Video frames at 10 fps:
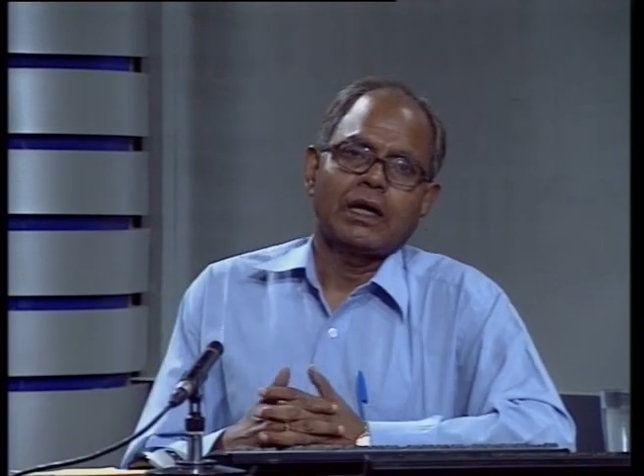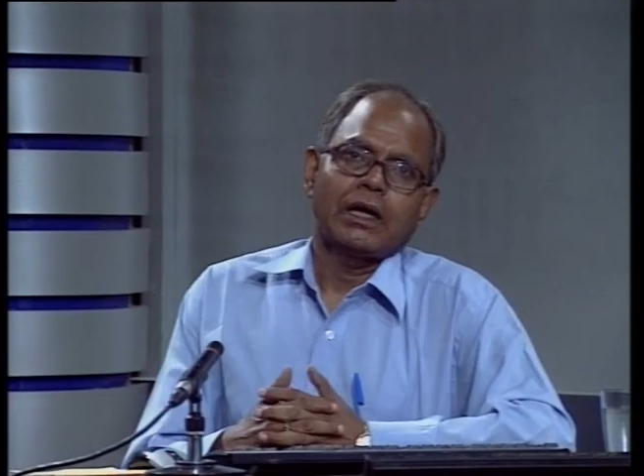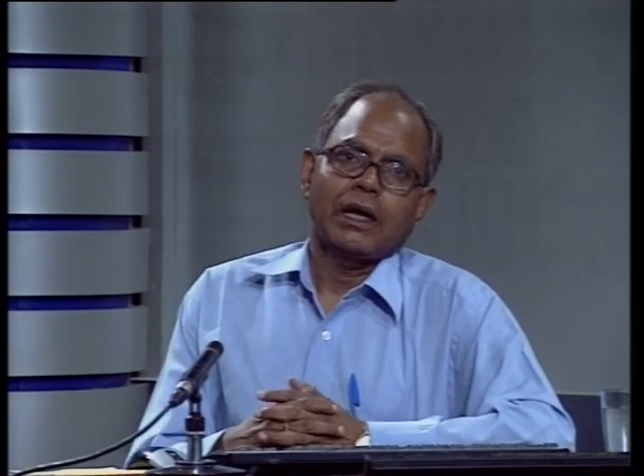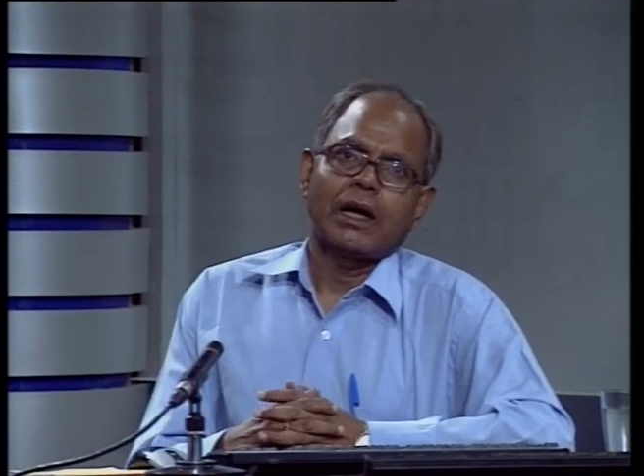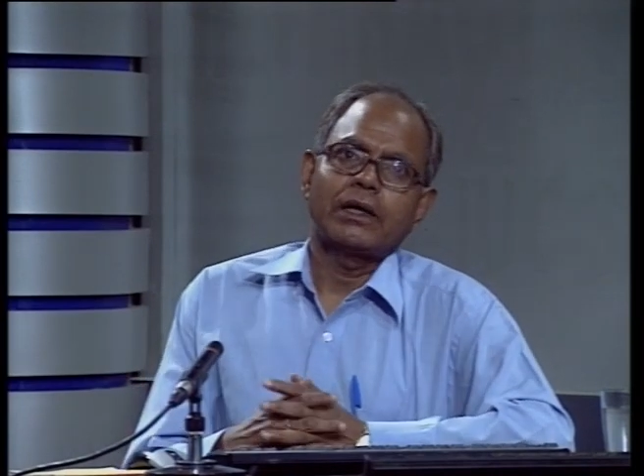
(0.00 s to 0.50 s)

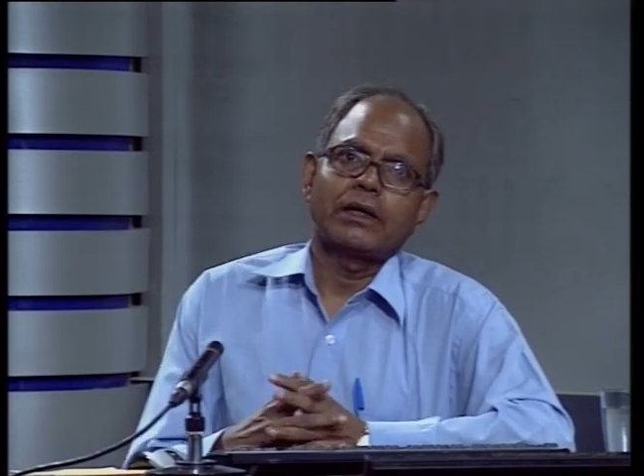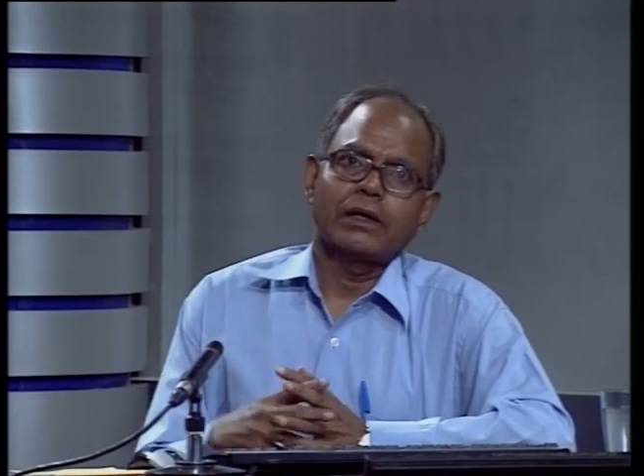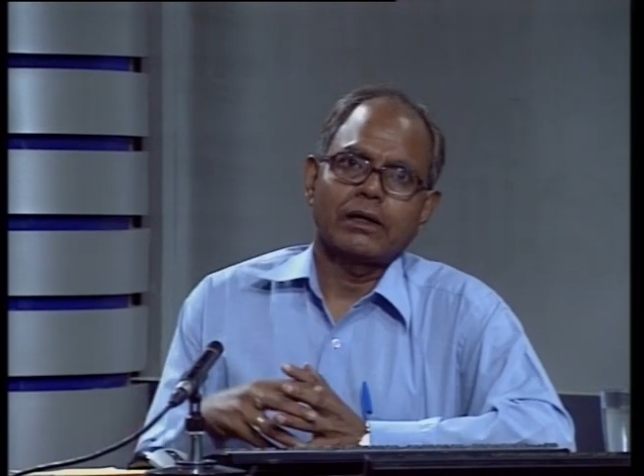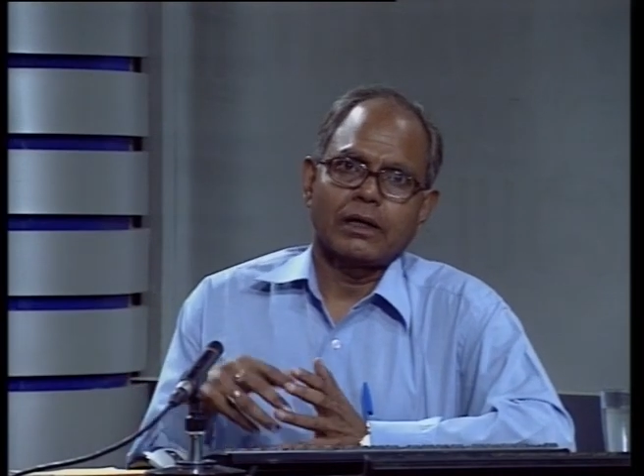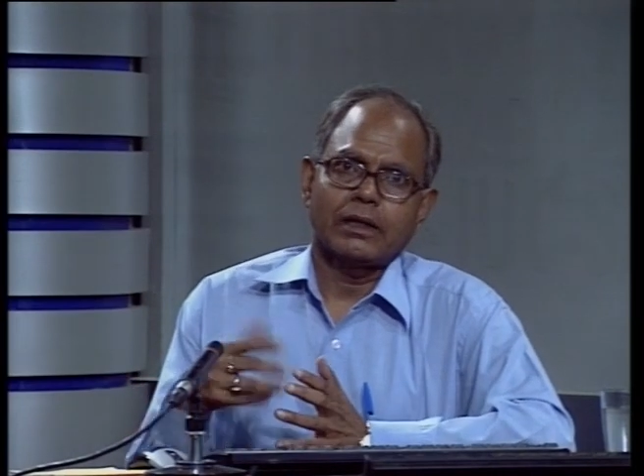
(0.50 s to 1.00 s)
and
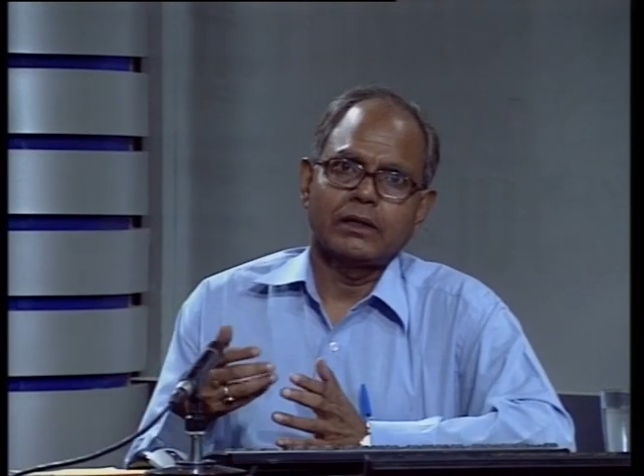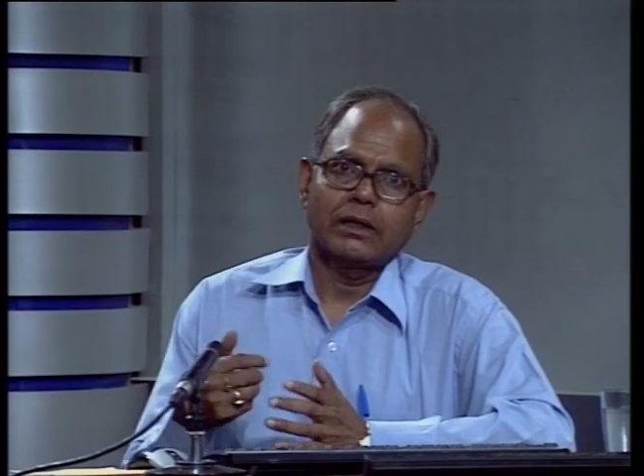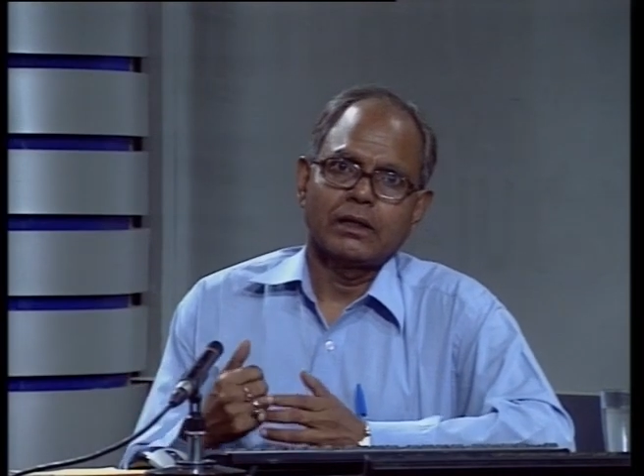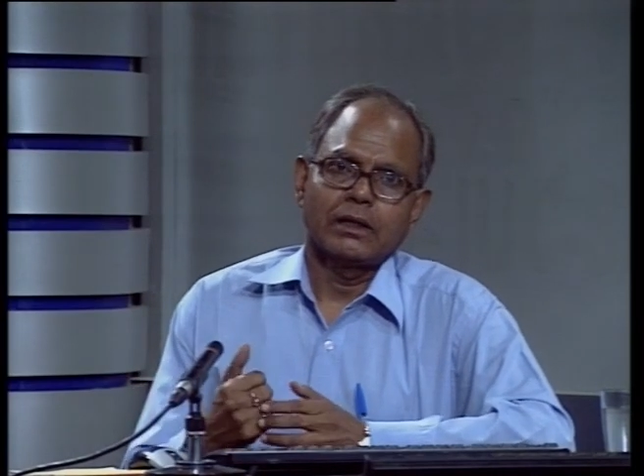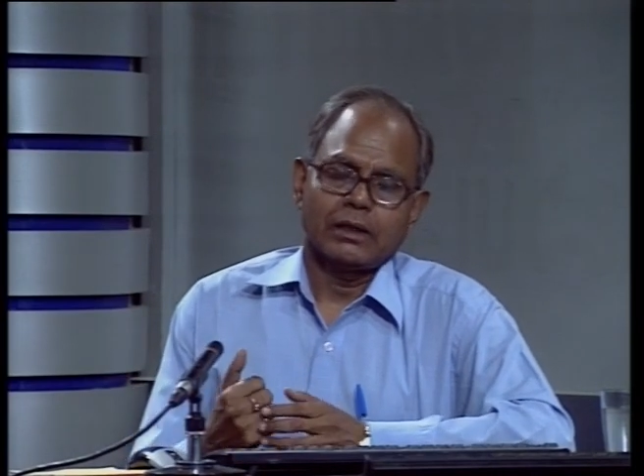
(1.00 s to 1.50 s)

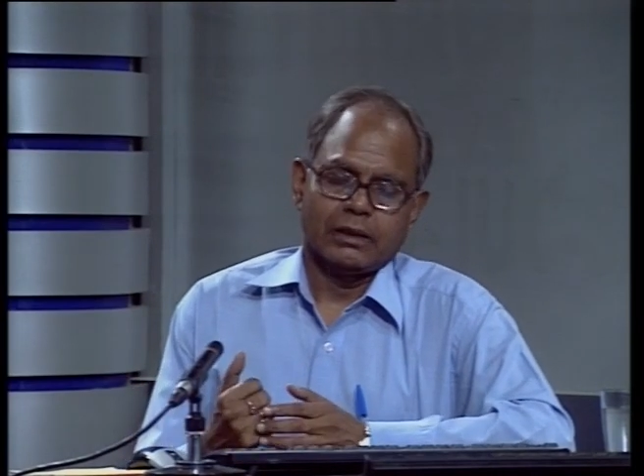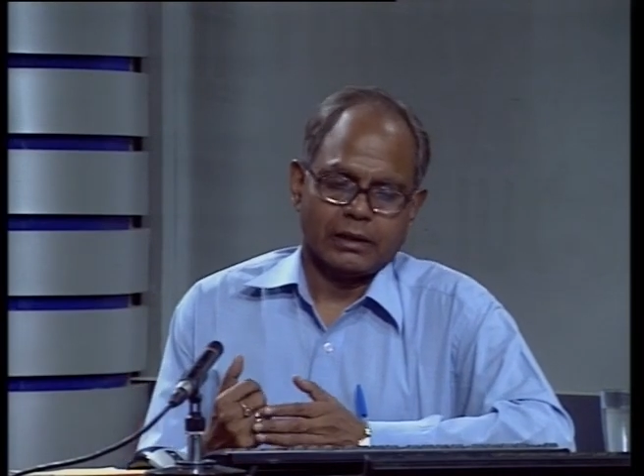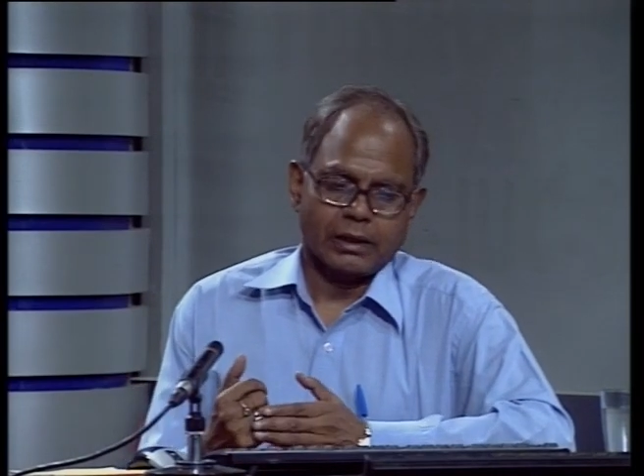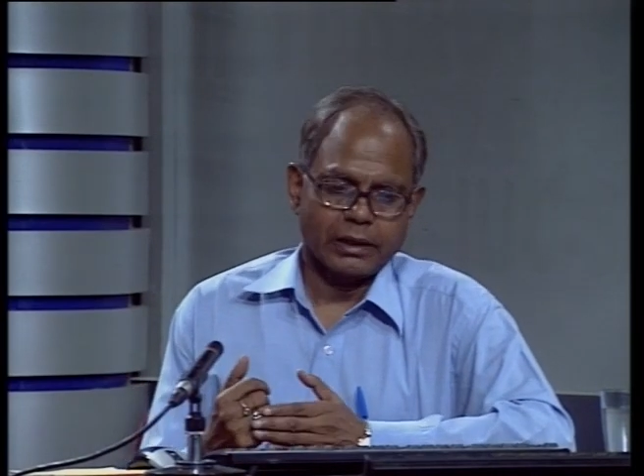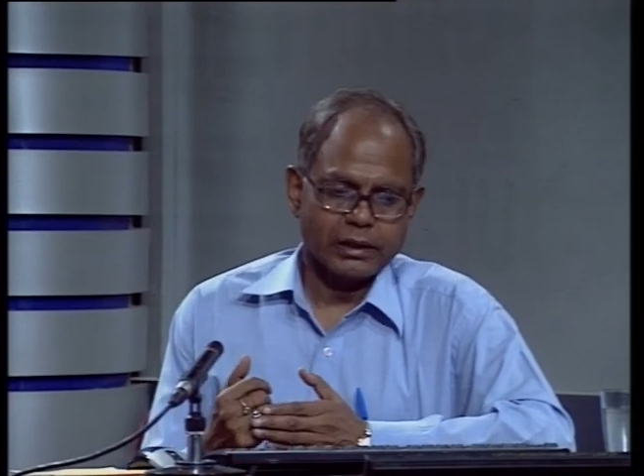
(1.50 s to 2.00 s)
other
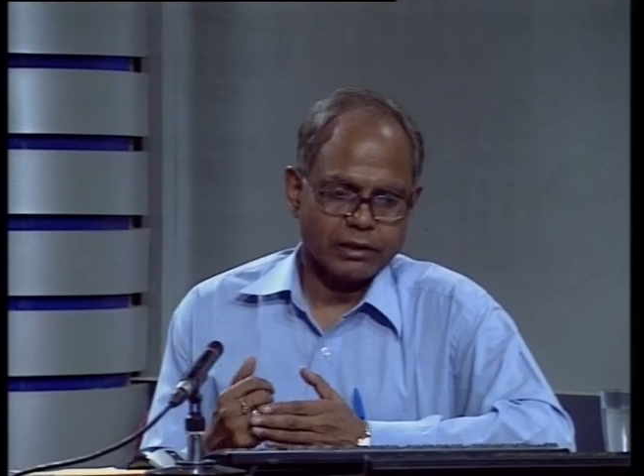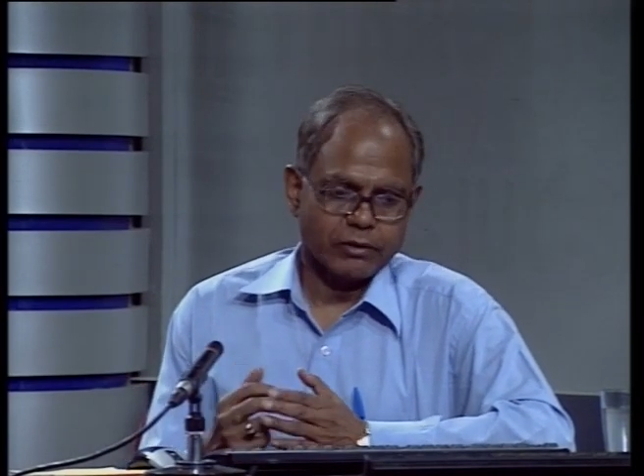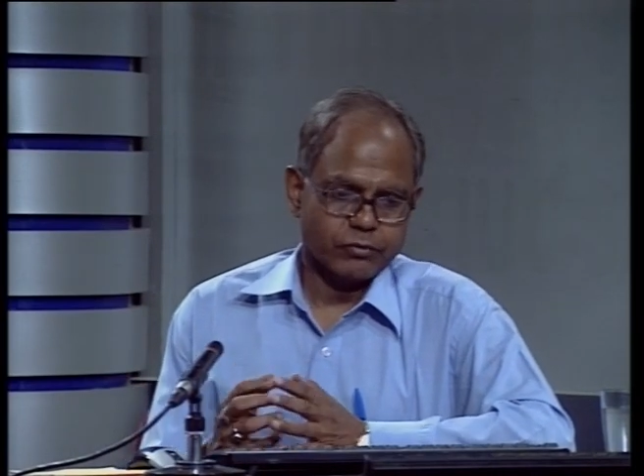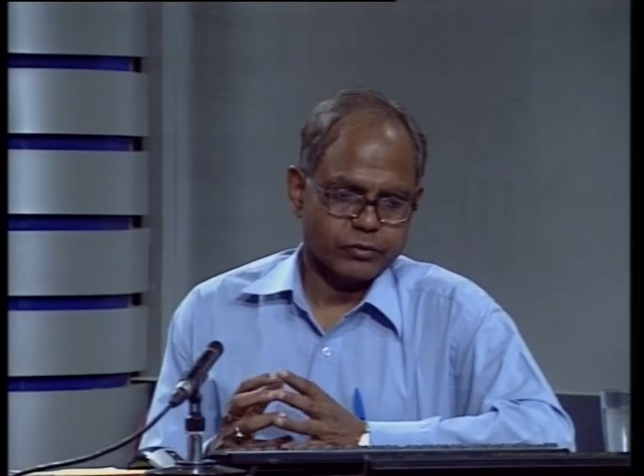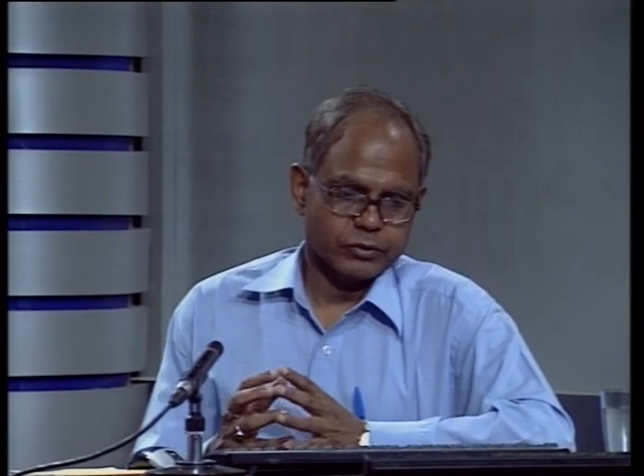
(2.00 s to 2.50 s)
handling
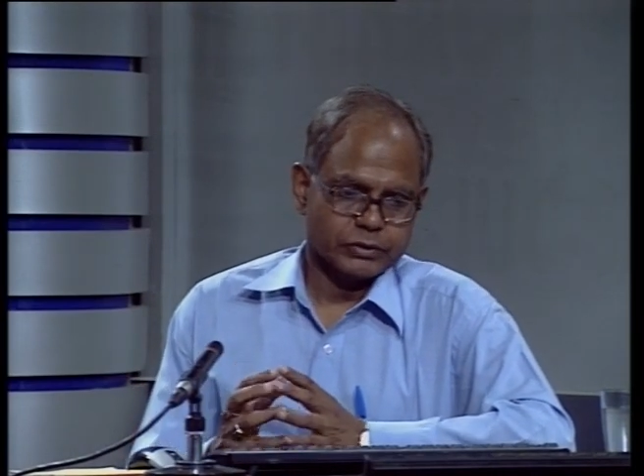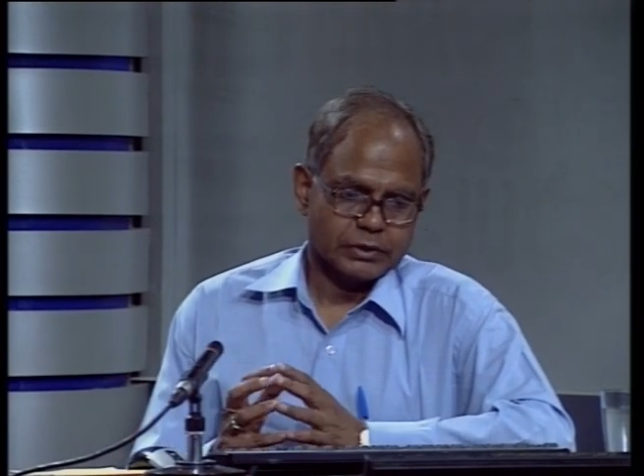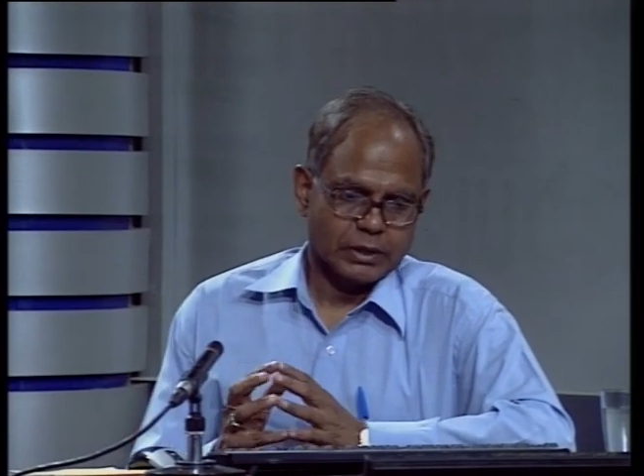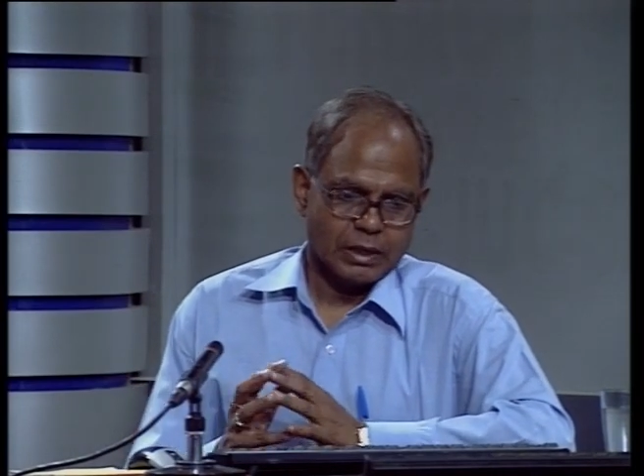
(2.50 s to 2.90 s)
of foods,